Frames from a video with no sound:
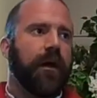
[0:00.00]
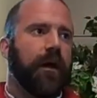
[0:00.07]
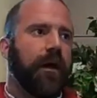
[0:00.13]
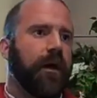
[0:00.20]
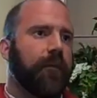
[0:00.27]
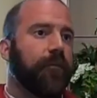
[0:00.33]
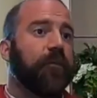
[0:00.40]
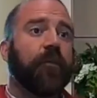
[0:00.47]

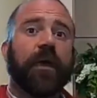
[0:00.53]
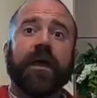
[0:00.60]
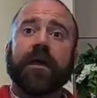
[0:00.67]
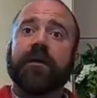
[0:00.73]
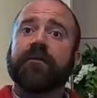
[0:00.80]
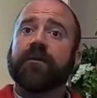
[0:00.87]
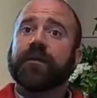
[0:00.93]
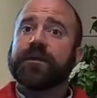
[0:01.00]
praying
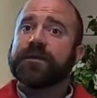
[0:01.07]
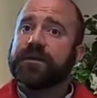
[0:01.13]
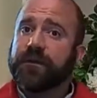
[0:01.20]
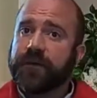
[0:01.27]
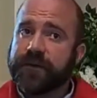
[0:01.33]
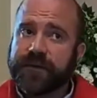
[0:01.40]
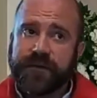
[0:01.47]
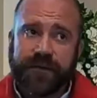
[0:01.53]
for the
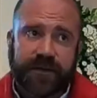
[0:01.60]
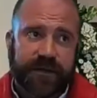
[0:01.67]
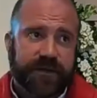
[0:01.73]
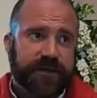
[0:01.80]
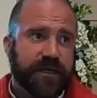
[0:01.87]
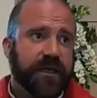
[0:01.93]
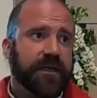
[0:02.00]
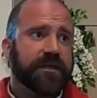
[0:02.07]
souls of the
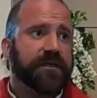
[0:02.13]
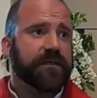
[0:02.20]
deceased.